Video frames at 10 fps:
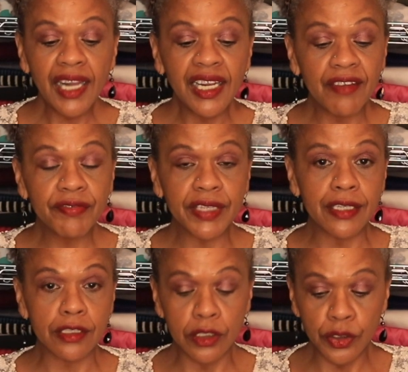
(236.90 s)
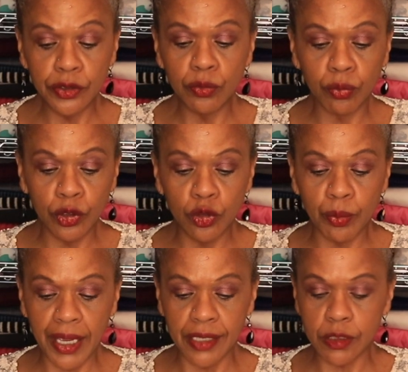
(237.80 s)
left as little room
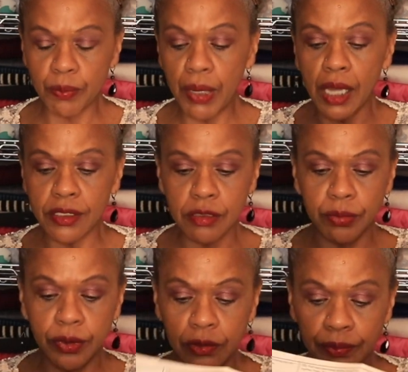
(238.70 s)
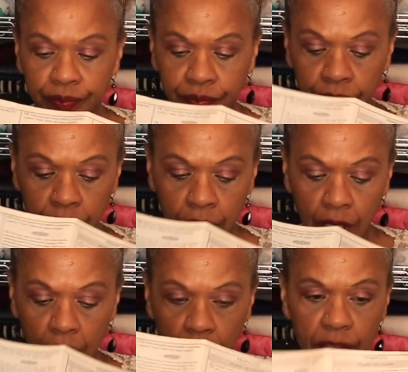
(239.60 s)
as possible.
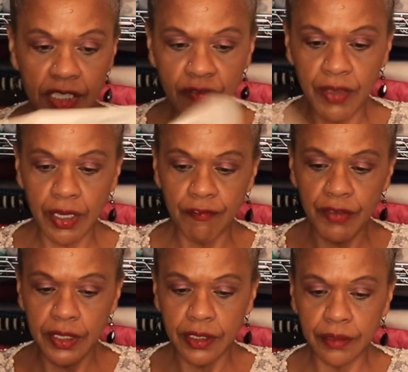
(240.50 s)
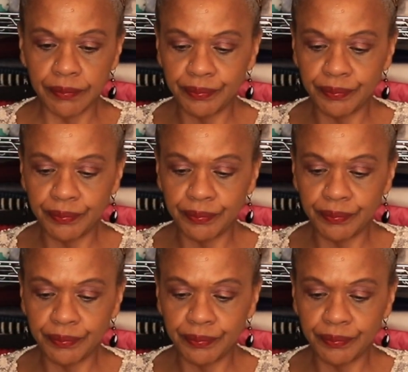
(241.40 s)
Let me see if I can find it.